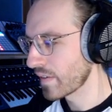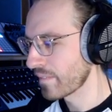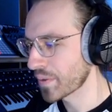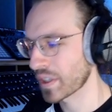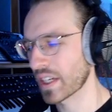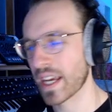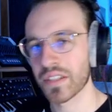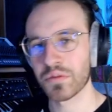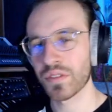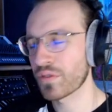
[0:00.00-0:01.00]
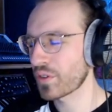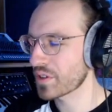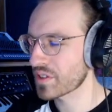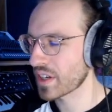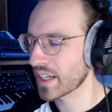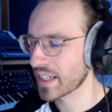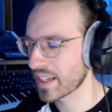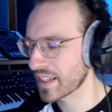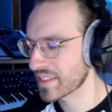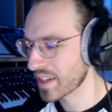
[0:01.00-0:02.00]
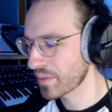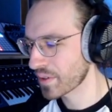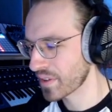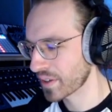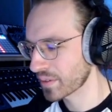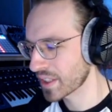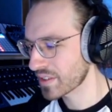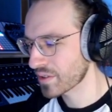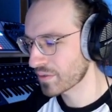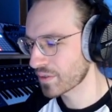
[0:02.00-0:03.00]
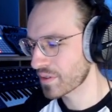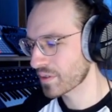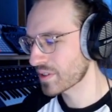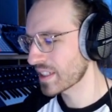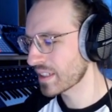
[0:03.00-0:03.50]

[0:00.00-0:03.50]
You can add reverse hi-hats, everything, right? So for those little